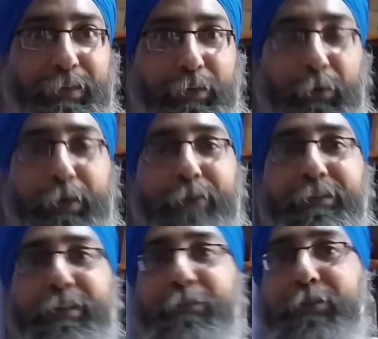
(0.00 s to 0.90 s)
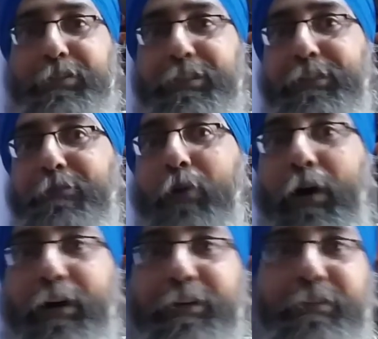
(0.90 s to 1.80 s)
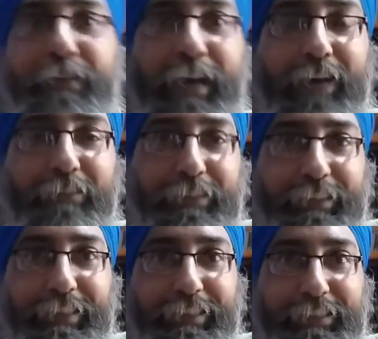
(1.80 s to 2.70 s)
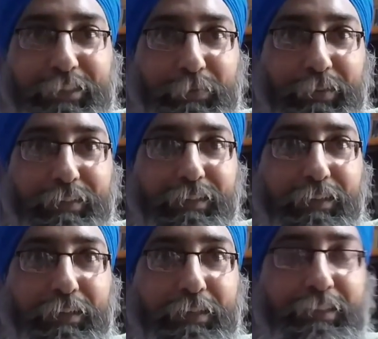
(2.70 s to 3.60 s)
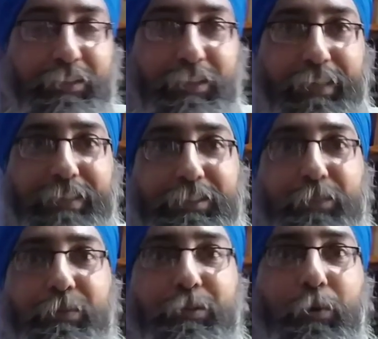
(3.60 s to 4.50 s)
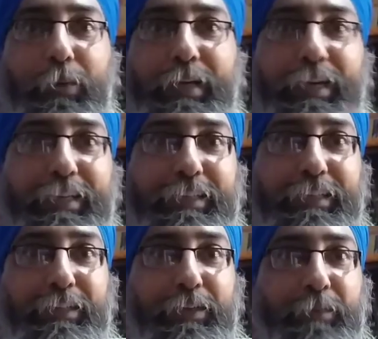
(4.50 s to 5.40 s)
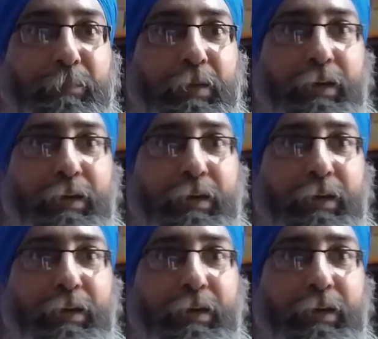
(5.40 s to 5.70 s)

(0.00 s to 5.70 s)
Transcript: Okay, when it was Wuhan having the cases with the initial cases with COVID-19